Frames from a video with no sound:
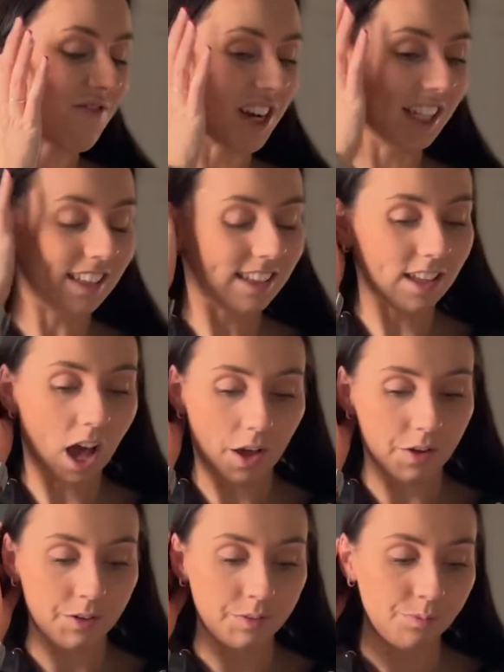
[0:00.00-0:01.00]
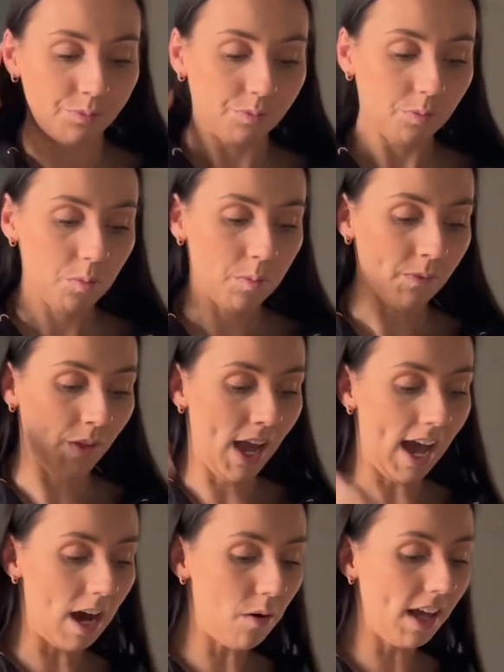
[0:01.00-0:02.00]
So how